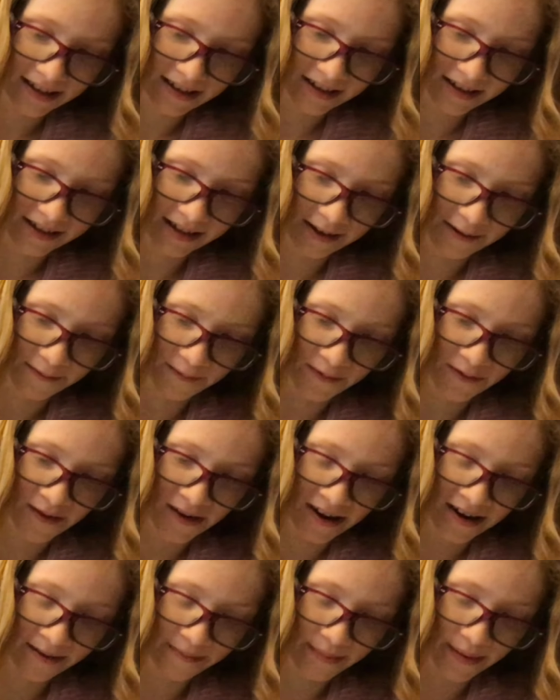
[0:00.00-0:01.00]
because it's
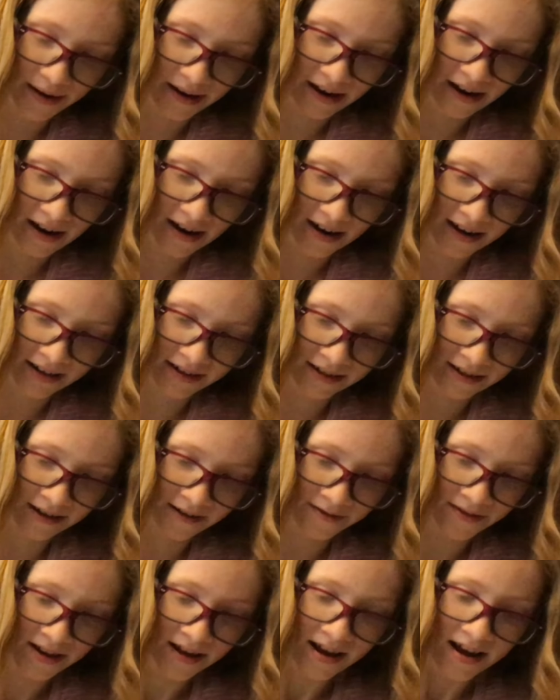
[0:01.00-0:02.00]
fun, but kind of.
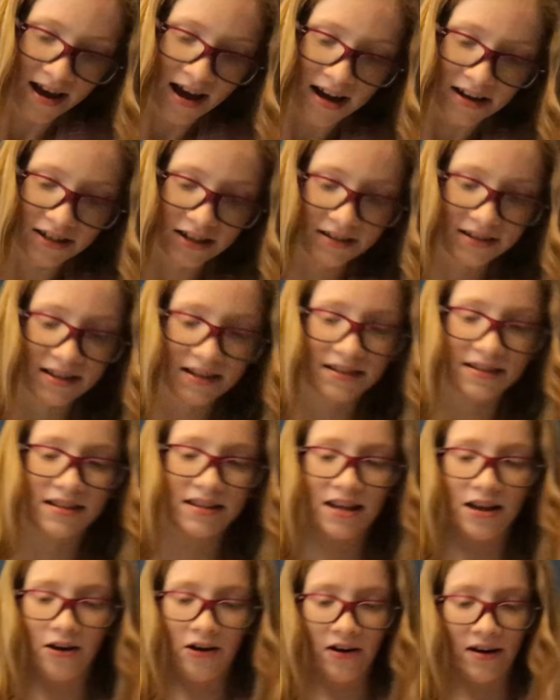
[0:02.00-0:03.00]
Just to see.
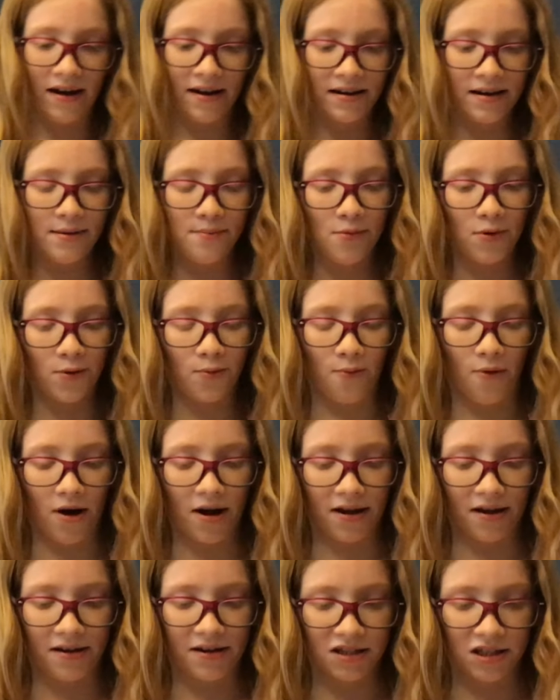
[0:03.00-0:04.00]
All right, I need more white
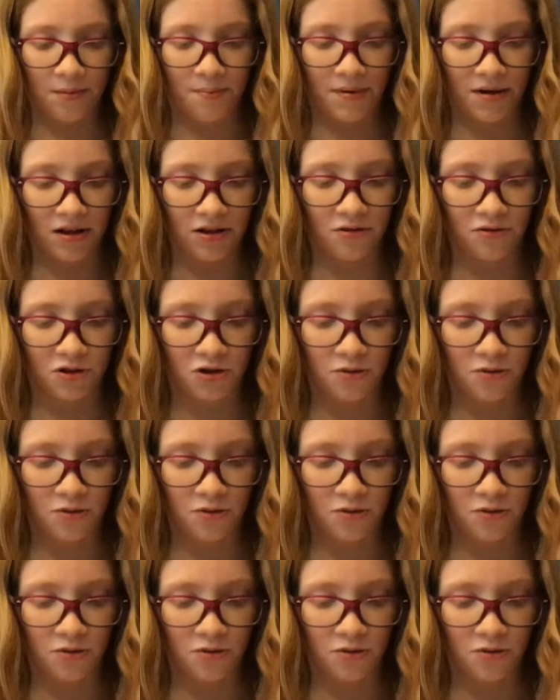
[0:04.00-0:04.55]
because it, I mean, so